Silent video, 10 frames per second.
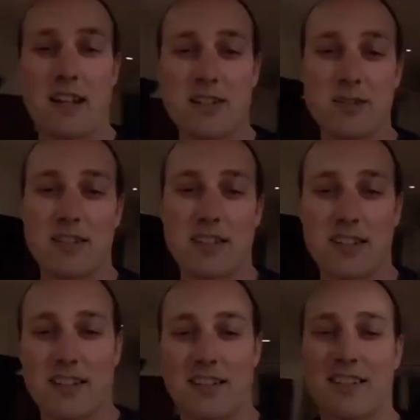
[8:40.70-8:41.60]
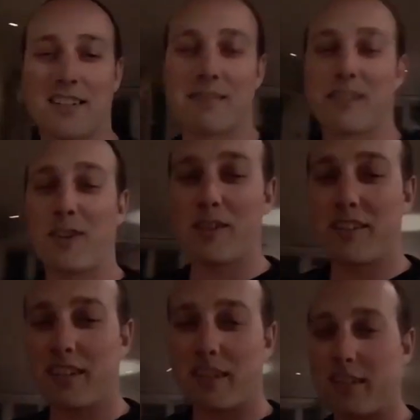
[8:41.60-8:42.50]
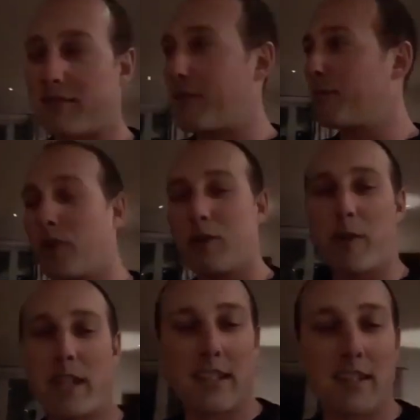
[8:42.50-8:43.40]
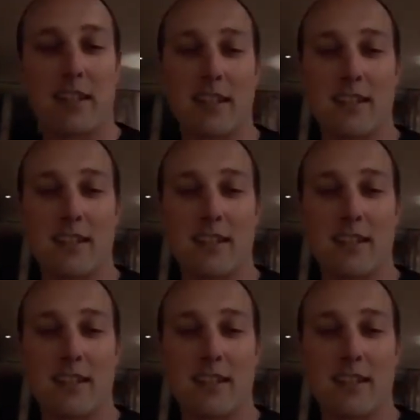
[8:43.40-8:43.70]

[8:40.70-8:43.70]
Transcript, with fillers: Hello. I'm calling from Norway.